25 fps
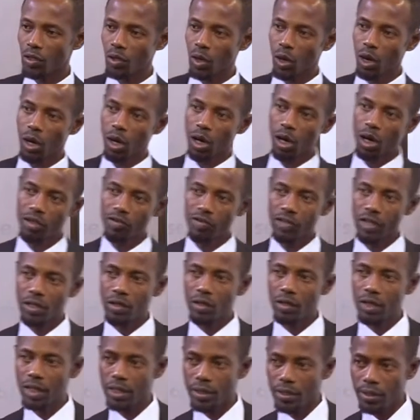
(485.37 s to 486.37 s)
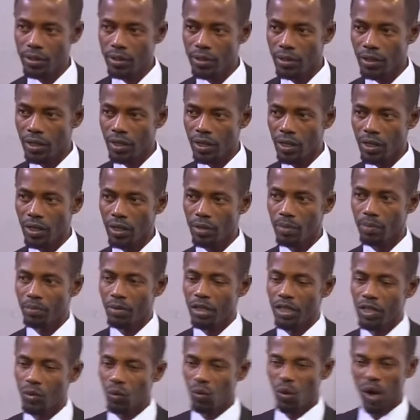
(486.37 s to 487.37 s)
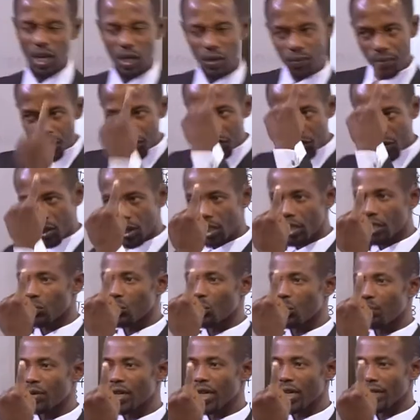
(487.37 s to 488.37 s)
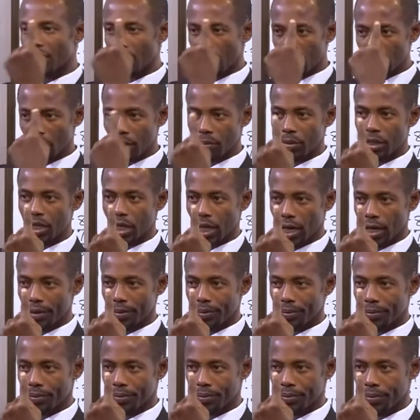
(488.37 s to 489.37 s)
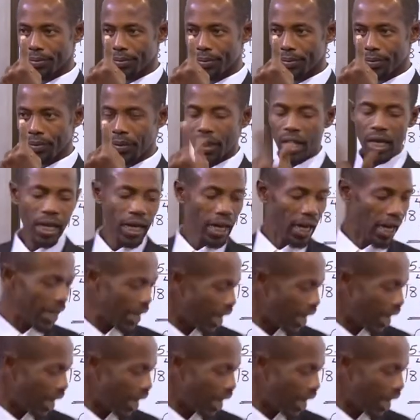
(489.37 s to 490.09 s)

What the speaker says: 100 units, means one of those units will be a centimeter. And